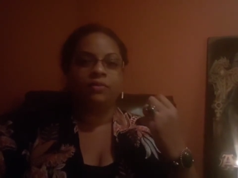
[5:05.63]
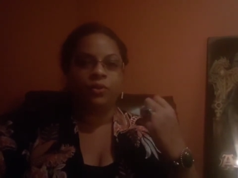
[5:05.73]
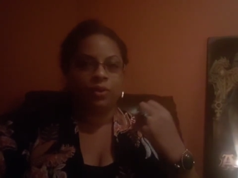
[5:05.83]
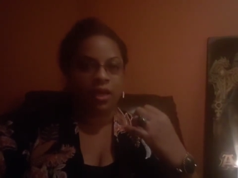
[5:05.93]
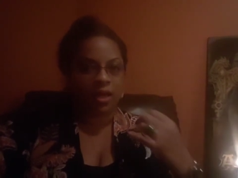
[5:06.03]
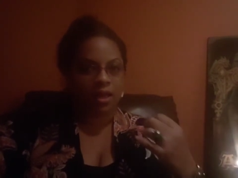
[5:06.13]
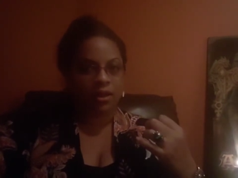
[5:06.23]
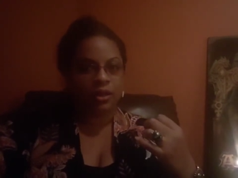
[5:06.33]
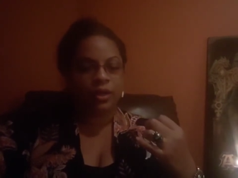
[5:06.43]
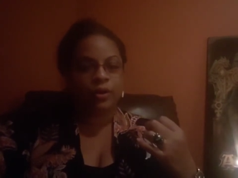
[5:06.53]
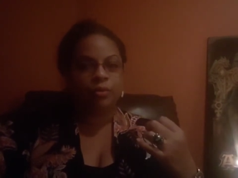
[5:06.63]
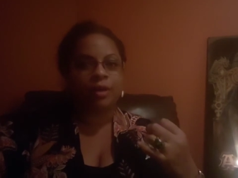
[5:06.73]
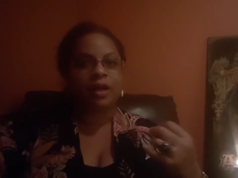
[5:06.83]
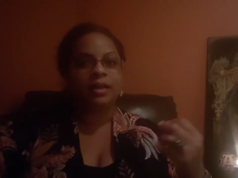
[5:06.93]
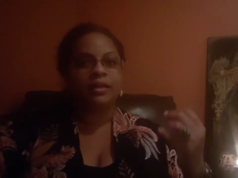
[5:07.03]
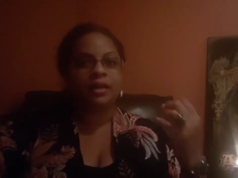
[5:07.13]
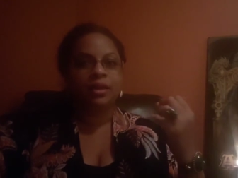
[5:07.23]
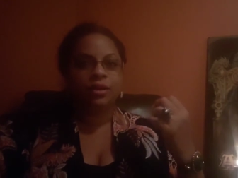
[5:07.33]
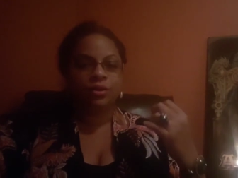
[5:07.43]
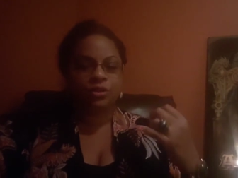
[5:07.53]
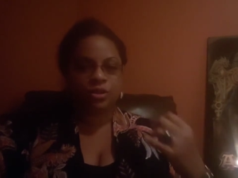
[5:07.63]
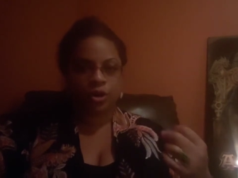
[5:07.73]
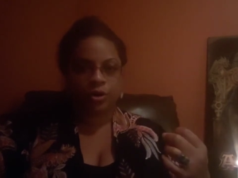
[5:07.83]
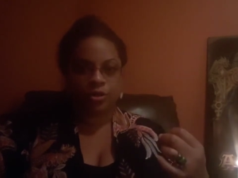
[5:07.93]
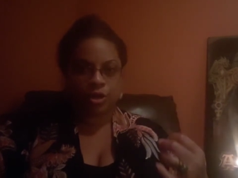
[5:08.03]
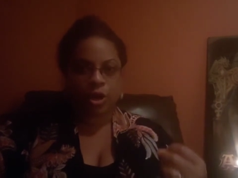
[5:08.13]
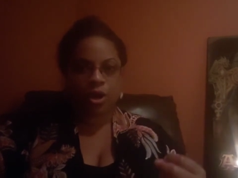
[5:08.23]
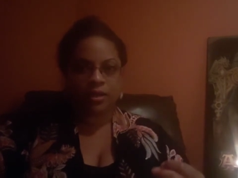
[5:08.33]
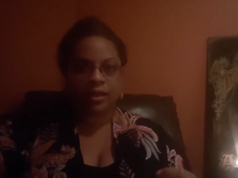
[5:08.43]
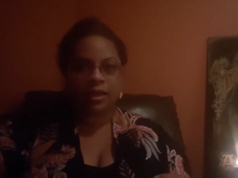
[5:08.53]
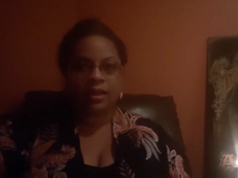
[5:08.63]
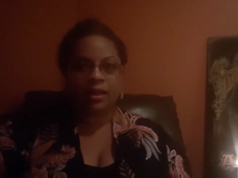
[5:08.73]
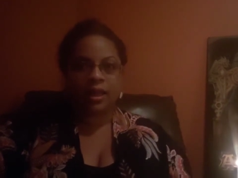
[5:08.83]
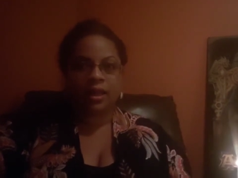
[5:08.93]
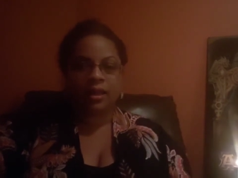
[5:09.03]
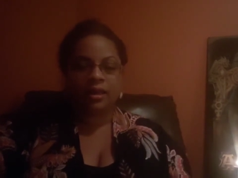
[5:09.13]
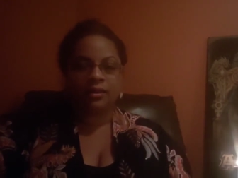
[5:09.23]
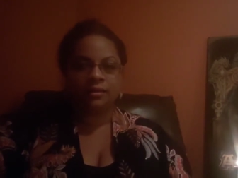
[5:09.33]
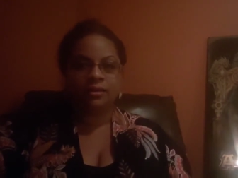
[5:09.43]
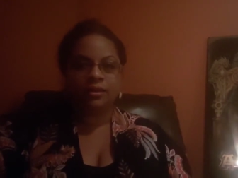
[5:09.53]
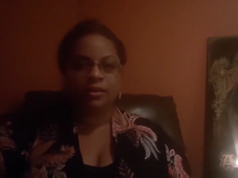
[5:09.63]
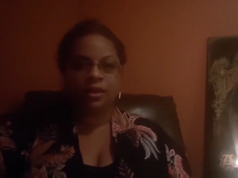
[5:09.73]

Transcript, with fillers: If you can't clear your mind, start talking and